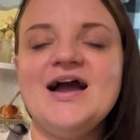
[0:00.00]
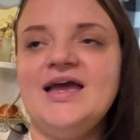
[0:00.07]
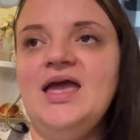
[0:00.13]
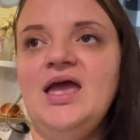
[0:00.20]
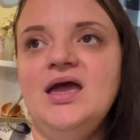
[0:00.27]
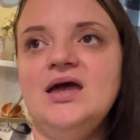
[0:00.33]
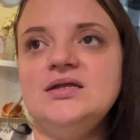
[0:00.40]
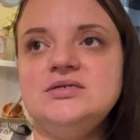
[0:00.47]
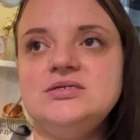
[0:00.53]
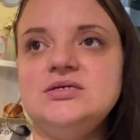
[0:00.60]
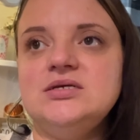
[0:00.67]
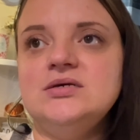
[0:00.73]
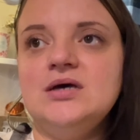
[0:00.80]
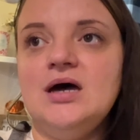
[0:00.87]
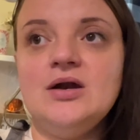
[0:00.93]
I
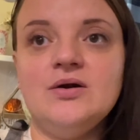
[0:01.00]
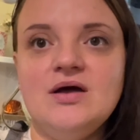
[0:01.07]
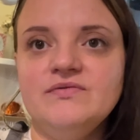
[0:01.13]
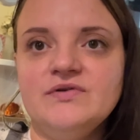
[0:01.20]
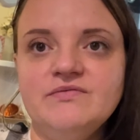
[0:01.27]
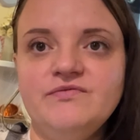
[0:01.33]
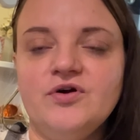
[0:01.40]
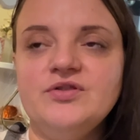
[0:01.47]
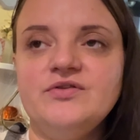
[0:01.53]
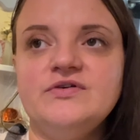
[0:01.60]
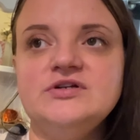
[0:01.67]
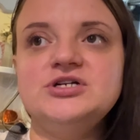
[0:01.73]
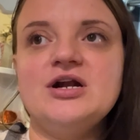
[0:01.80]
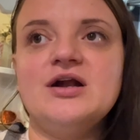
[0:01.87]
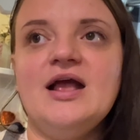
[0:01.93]
can't, I don't have room for in the
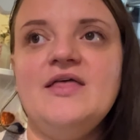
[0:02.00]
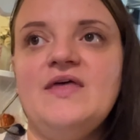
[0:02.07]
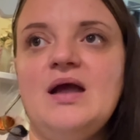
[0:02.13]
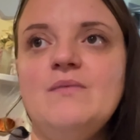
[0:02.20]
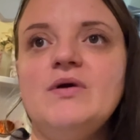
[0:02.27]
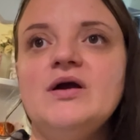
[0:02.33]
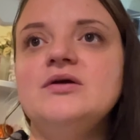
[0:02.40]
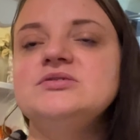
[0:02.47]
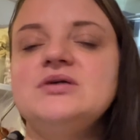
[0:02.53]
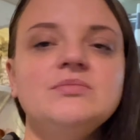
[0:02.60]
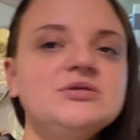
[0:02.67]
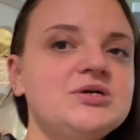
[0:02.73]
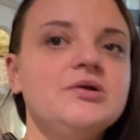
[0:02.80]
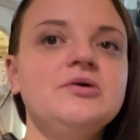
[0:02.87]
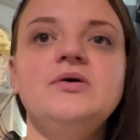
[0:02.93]
refrigerator and the hamburger. So
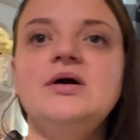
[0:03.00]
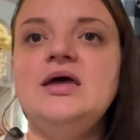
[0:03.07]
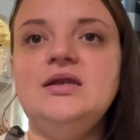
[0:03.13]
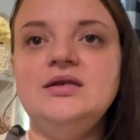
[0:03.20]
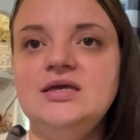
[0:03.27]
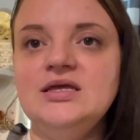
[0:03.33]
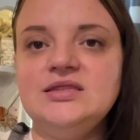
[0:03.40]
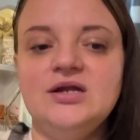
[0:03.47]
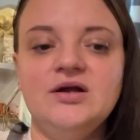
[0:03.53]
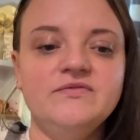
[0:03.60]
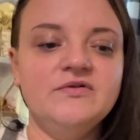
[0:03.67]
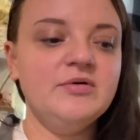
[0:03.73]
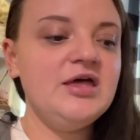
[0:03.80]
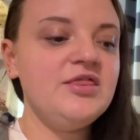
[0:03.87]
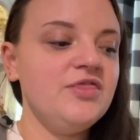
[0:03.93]
I'm just going to go ahead and get that
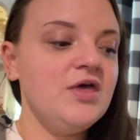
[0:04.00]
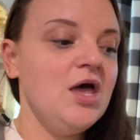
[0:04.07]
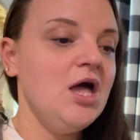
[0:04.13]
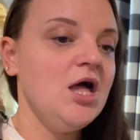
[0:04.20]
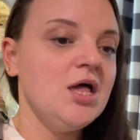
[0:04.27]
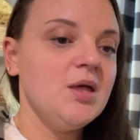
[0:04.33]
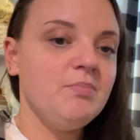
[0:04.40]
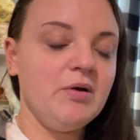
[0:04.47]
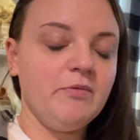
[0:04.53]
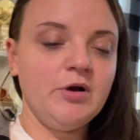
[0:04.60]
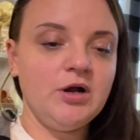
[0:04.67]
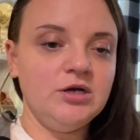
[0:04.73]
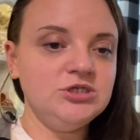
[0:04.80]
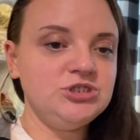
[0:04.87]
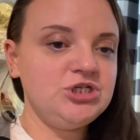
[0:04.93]
over with. But
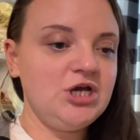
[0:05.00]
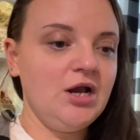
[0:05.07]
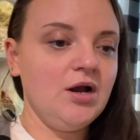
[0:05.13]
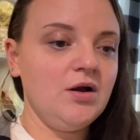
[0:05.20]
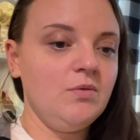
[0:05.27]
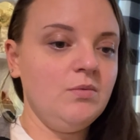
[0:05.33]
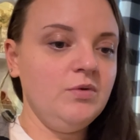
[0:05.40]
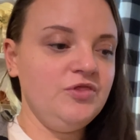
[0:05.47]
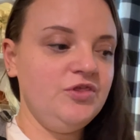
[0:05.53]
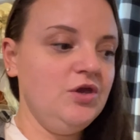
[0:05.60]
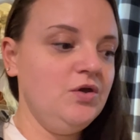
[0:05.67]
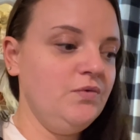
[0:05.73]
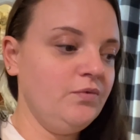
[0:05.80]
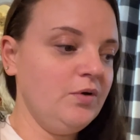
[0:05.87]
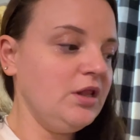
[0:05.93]
we're going to share with
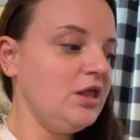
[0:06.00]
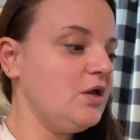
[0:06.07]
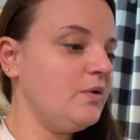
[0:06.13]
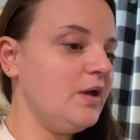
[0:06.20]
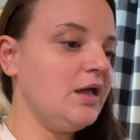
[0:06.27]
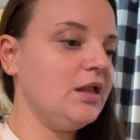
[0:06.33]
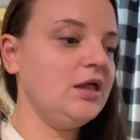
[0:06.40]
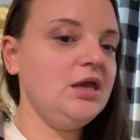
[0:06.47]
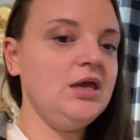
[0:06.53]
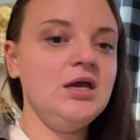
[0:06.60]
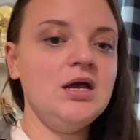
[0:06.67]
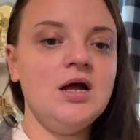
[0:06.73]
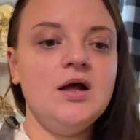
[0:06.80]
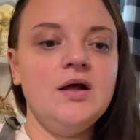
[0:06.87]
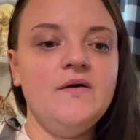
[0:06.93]
you really
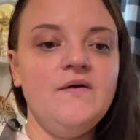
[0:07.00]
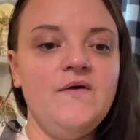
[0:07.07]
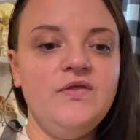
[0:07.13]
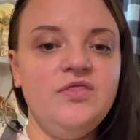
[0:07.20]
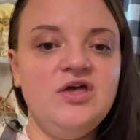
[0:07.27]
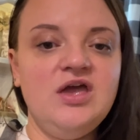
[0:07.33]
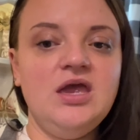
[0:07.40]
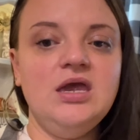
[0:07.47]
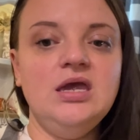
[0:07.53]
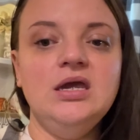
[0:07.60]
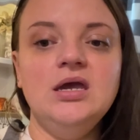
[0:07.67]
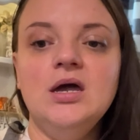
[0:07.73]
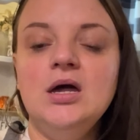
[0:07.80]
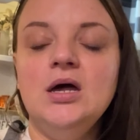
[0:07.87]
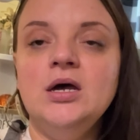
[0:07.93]
quickly
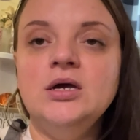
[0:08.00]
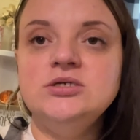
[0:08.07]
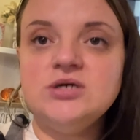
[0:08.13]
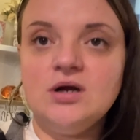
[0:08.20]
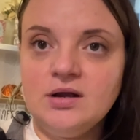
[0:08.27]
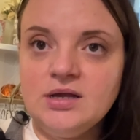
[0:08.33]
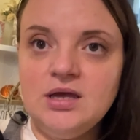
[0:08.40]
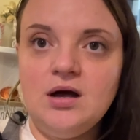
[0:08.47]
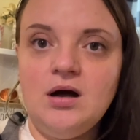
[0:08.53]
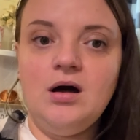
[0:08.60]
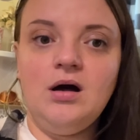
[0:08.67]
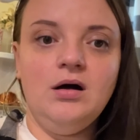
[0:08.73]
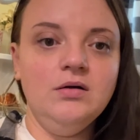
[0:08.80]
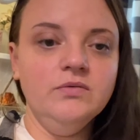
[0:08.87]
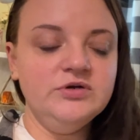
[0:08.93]
the Target
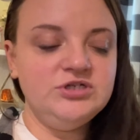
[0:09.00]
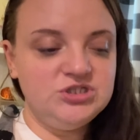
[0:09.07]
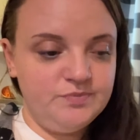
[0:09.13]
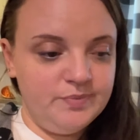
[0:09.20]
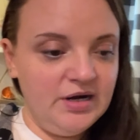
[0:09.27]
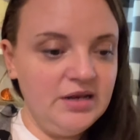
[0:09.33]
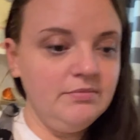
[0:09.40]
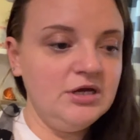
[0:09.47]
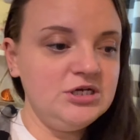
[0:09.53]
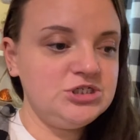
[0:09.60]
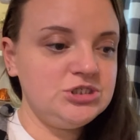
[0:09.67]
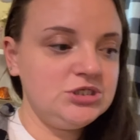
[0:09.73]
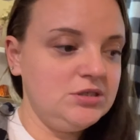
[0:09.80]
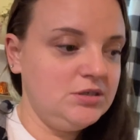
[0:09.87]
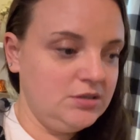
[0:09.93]
haul, which is pretty
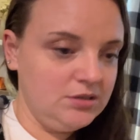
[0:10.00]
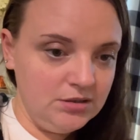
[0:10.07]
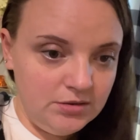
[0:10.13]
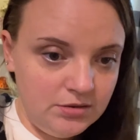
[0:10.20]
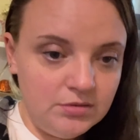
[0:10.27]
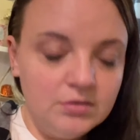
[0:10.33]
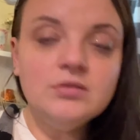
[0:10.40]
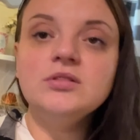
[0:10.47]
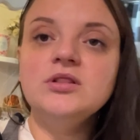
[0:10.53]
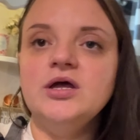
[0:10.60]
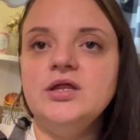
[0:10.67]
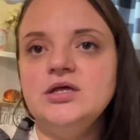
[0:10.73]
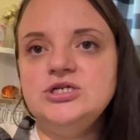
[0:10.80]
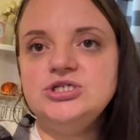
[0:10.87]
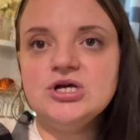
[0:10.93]
much
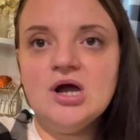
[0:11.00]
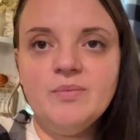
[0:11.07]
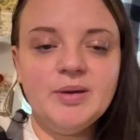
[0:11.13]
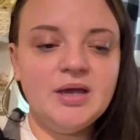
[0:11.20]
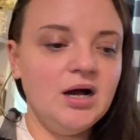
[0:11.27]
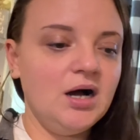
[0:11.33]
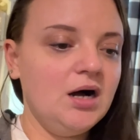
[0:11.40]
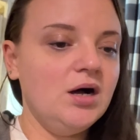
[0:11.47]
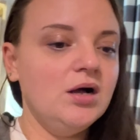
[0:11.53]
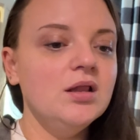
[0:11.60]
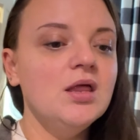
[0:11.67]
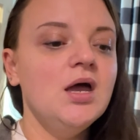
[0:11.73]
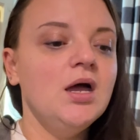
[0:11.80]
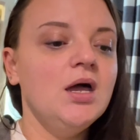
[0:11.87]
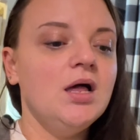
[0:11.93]
Lily shopping
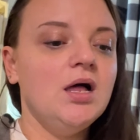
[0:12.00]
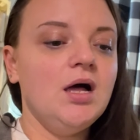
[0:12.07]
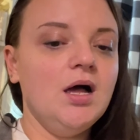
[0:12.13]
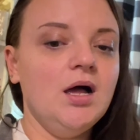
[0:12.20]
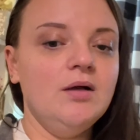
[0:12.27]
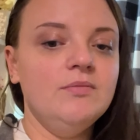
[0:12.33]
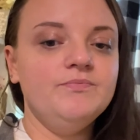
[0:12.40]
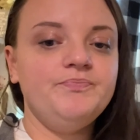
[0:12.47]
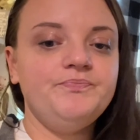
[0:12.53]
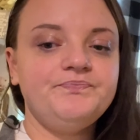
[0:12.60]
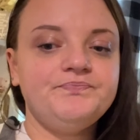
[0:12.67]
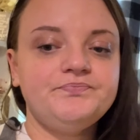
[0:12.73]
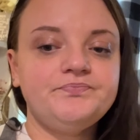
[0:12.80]
haul. Um,